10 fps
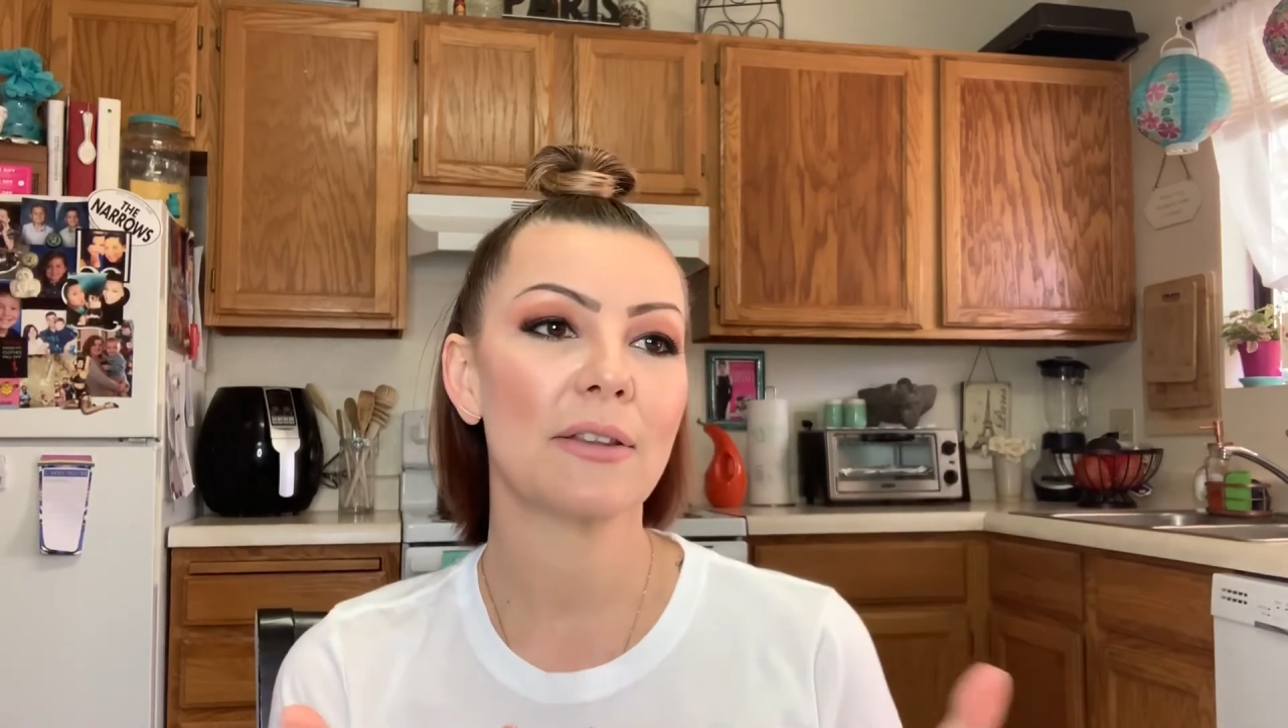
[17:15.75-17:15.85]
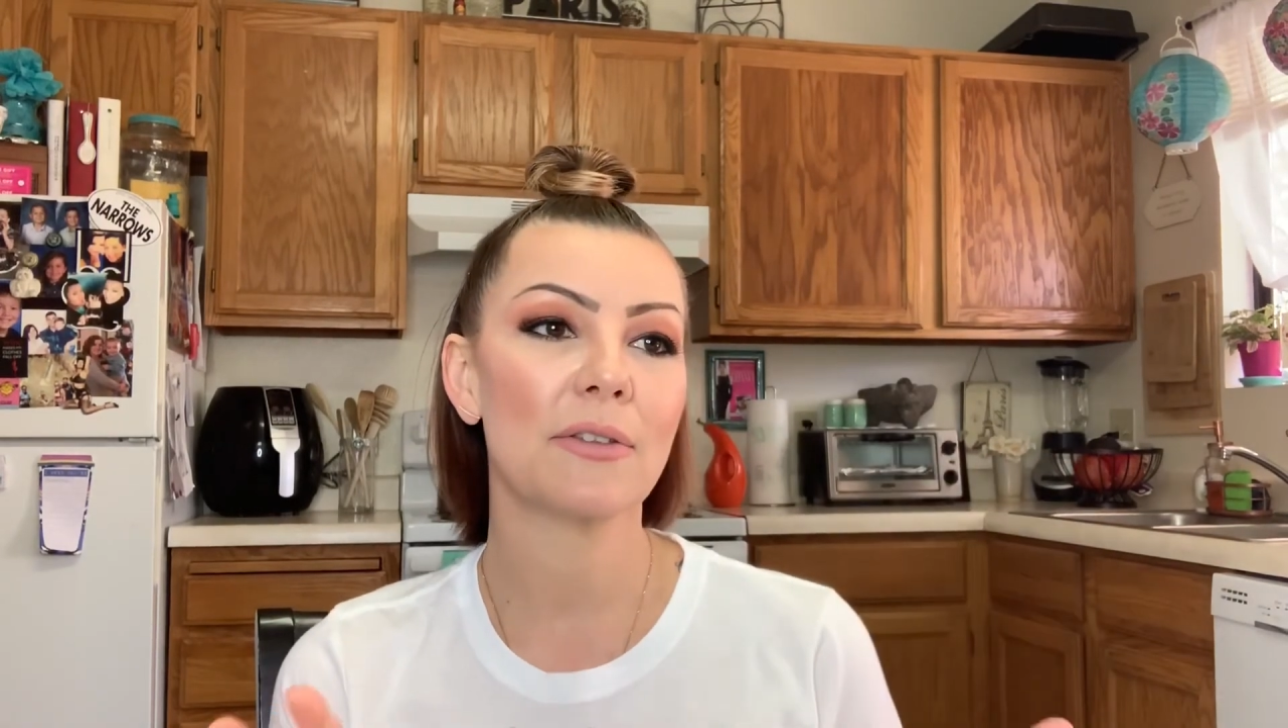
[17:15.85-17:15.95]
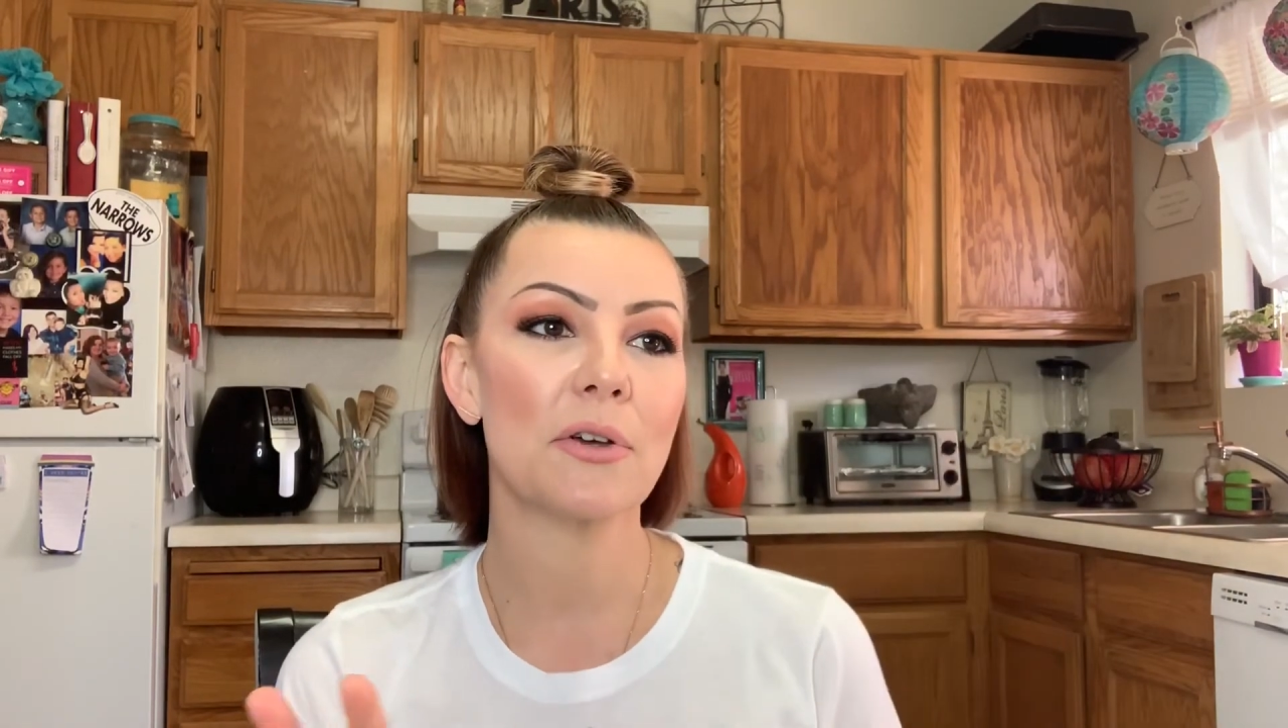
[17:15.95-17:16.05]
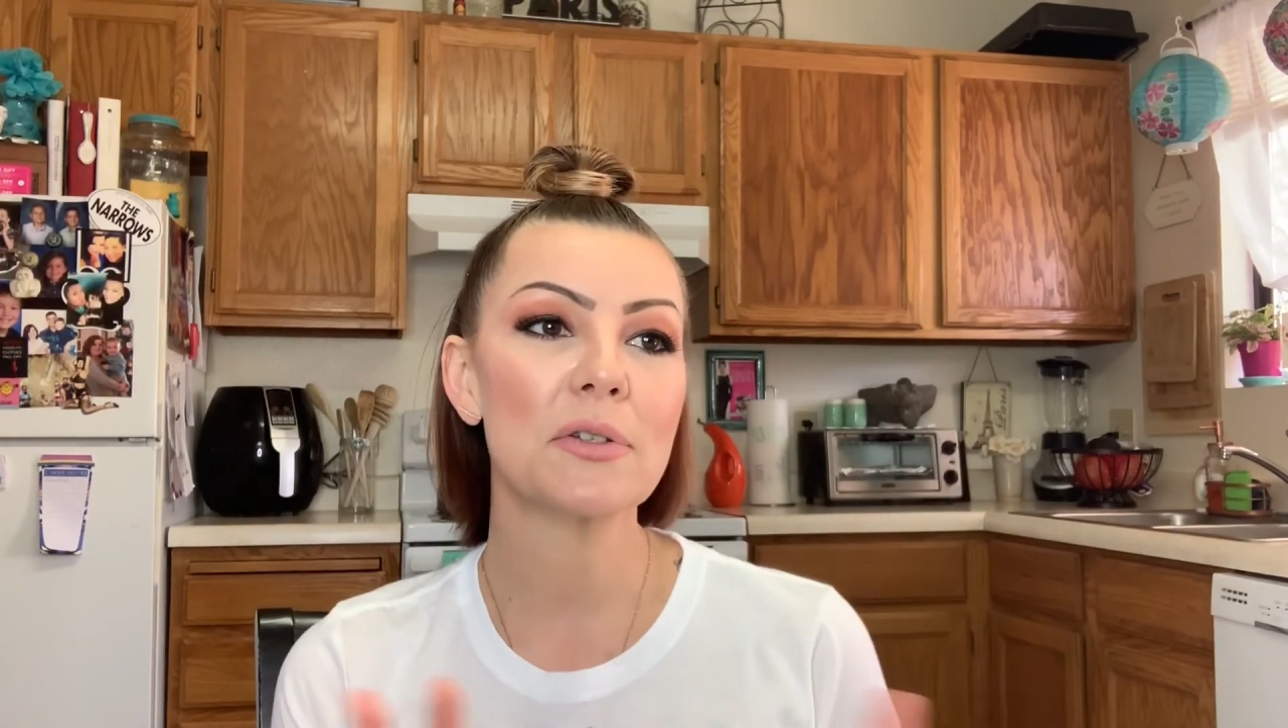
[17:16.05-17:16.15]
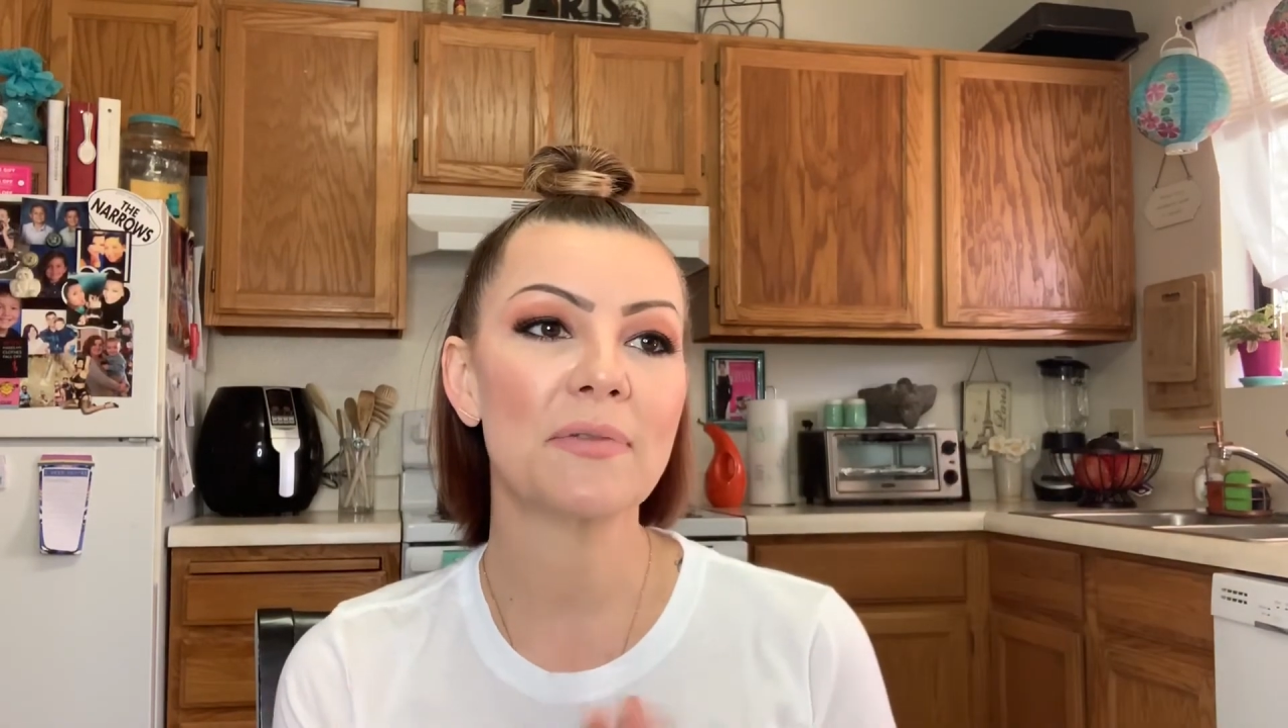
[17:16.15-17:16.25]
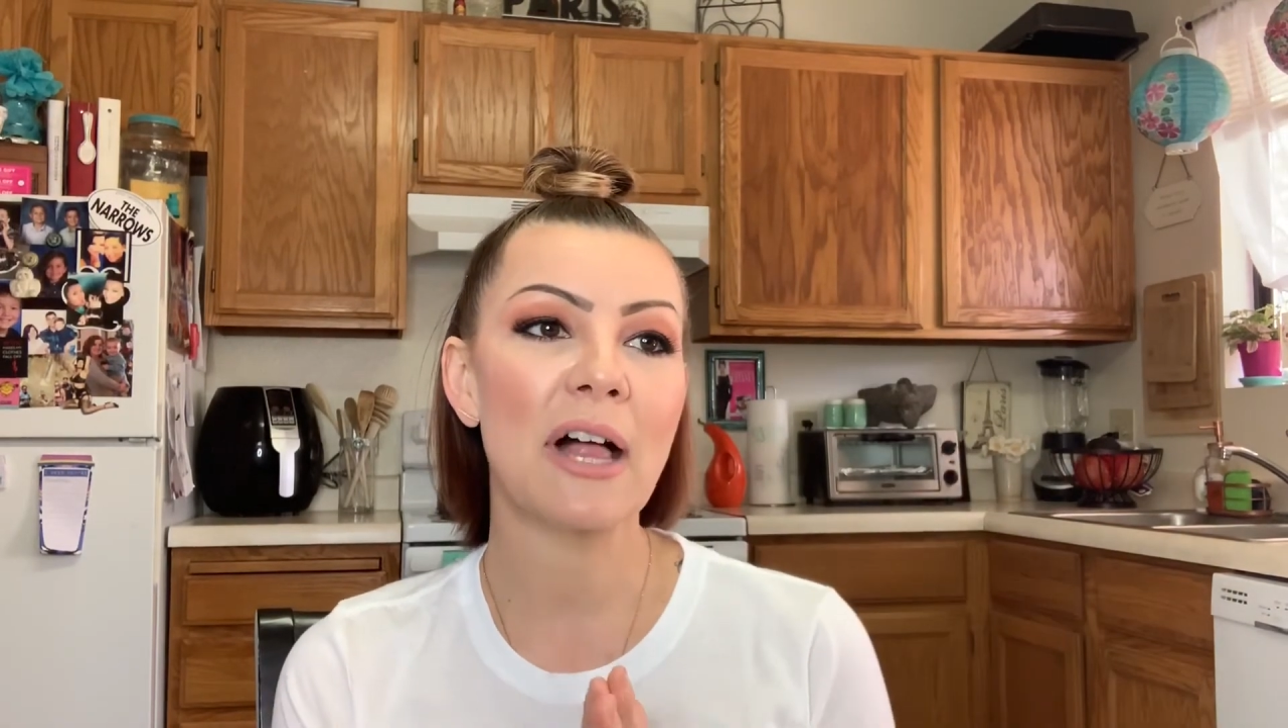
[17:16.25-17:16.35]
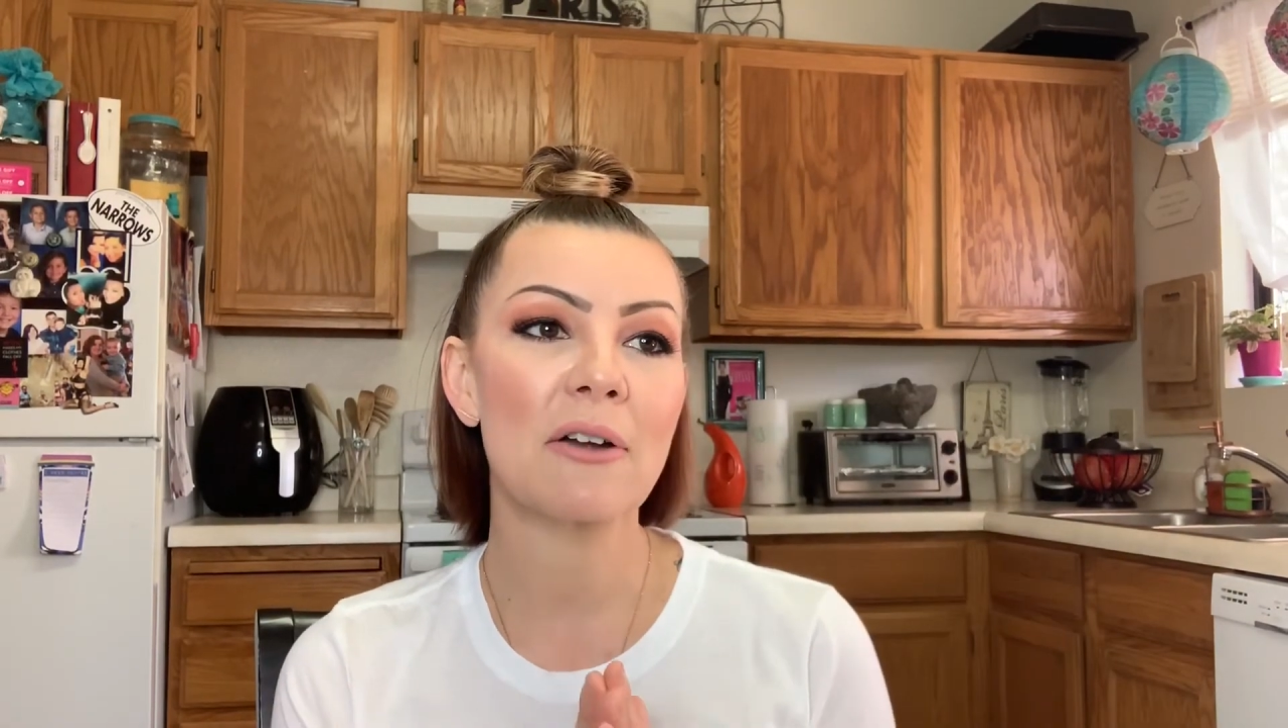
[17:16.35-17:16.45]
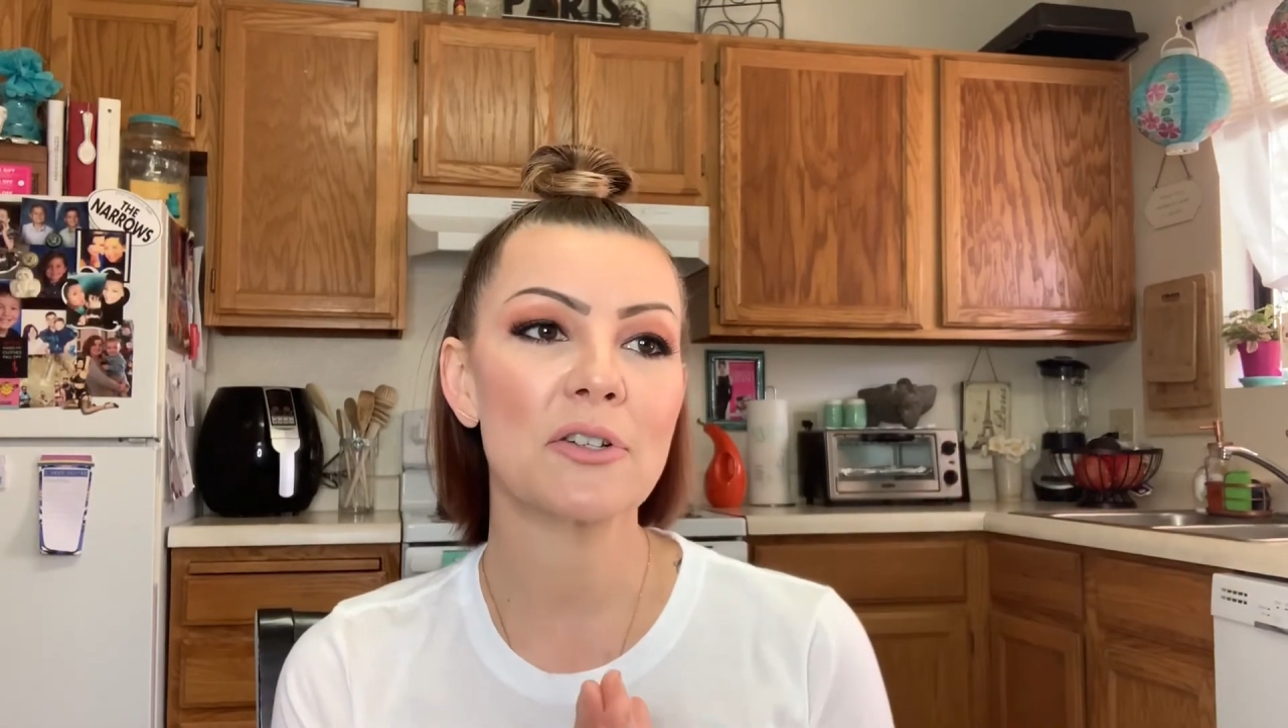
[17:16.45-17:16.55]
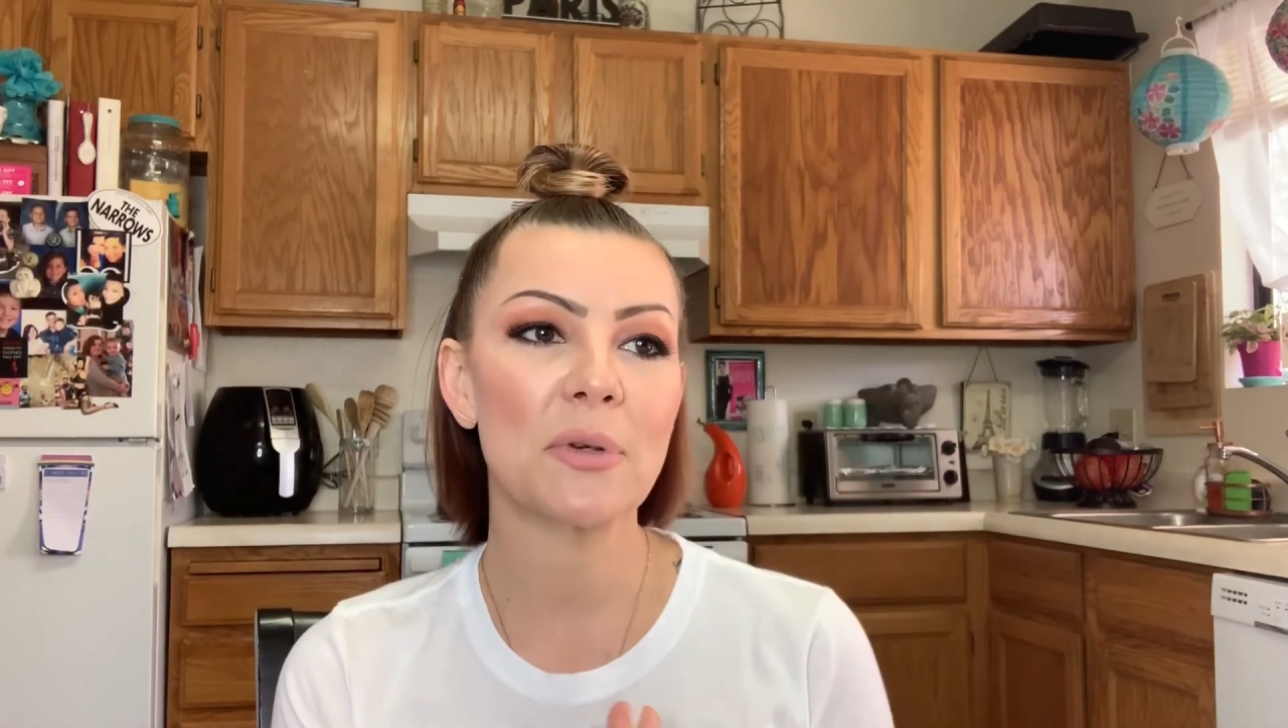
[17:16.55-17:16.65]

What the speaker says: Those flours